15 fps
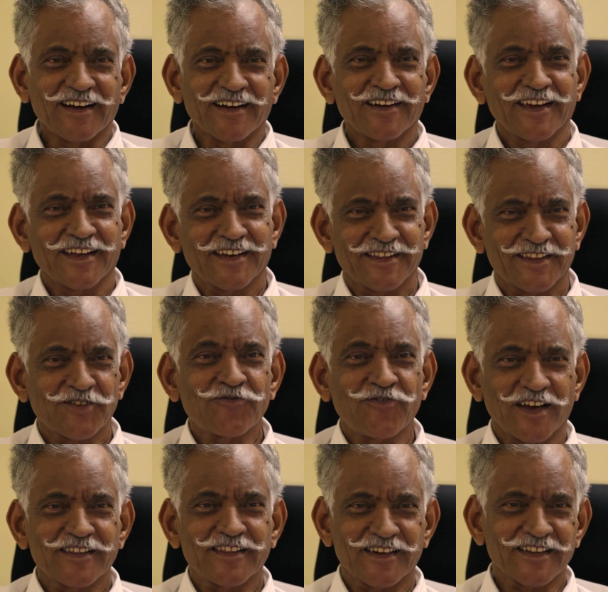another
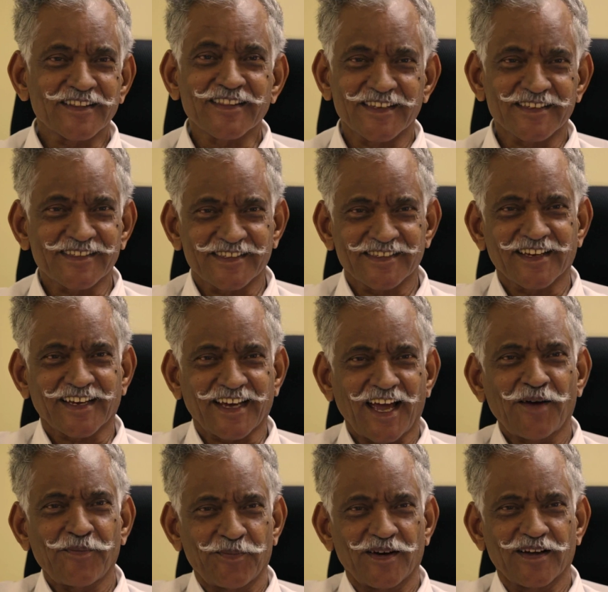feather in this
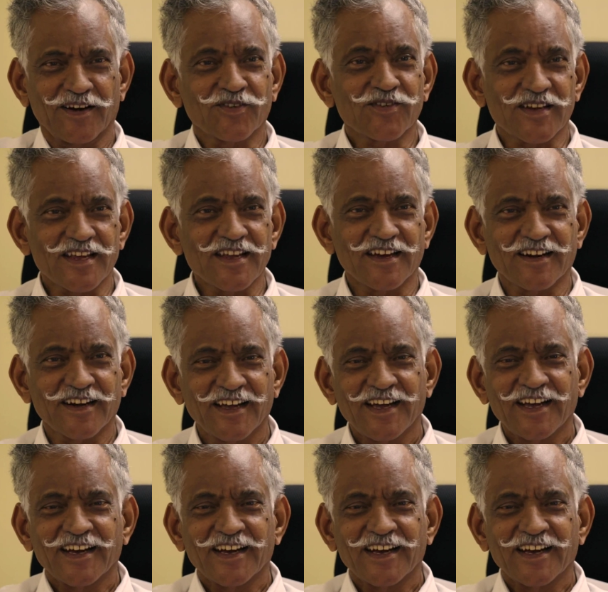cap around here